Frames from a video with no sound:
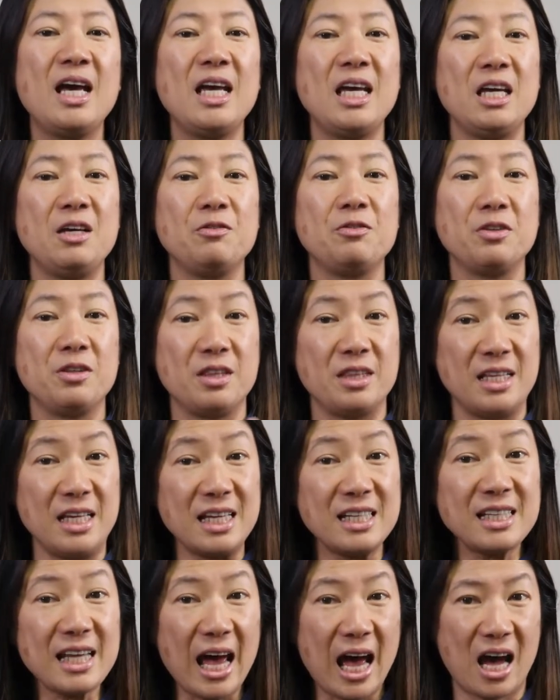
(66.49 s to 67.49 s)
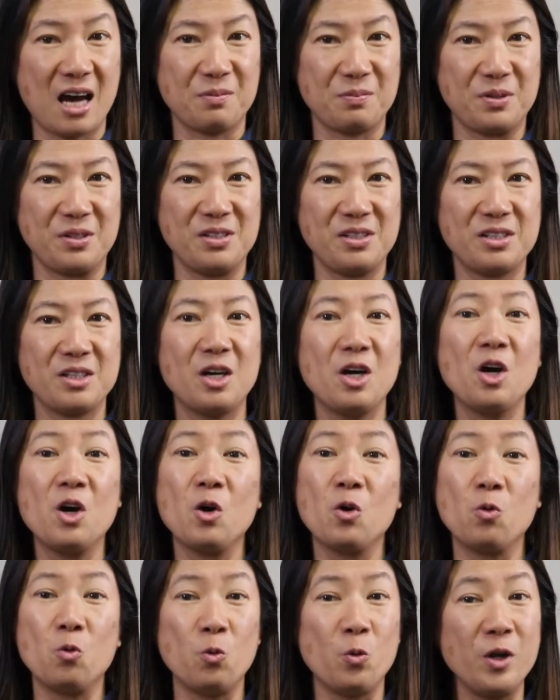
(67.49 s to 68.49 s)
If this happens,
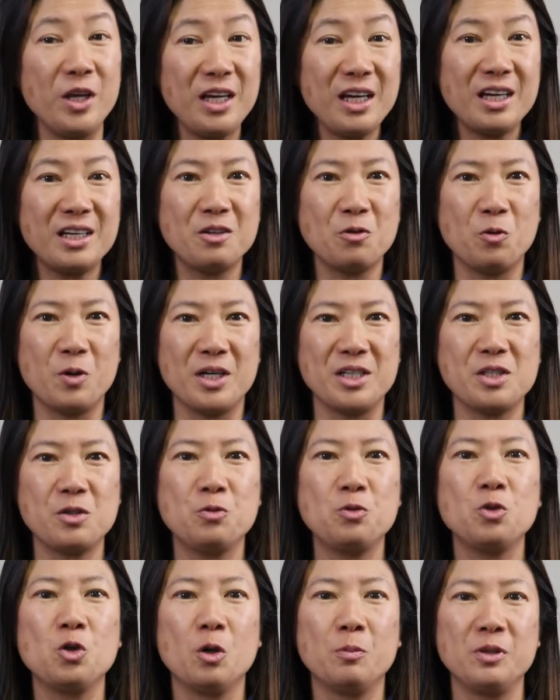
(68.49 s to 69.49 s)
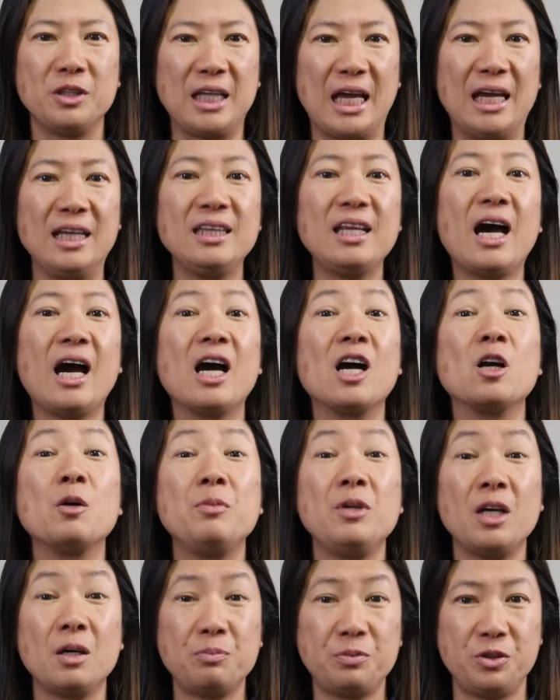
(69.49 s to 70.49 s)
we are the ones who obtained the
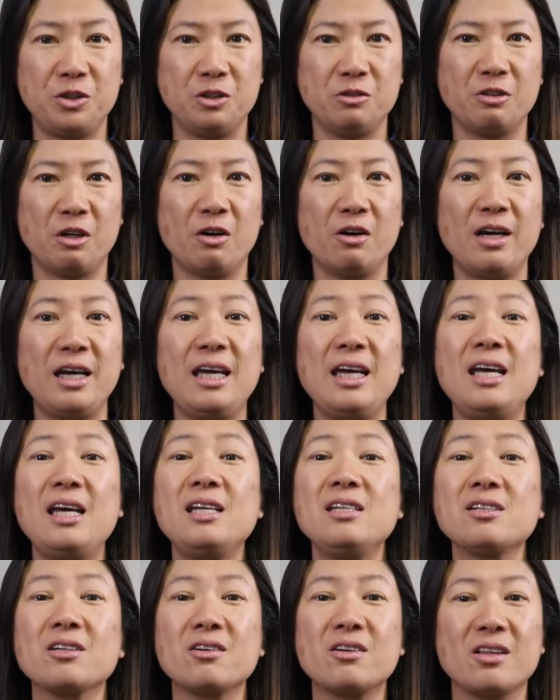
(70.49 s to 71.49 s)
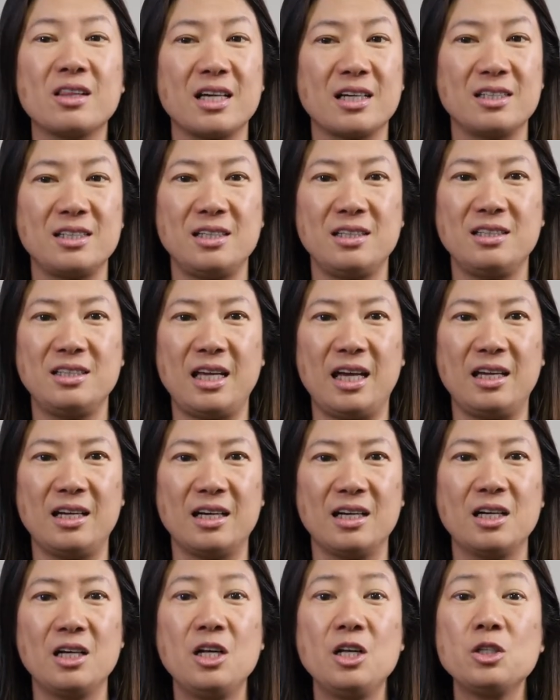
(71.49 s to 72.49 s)
IRB approval and collected data,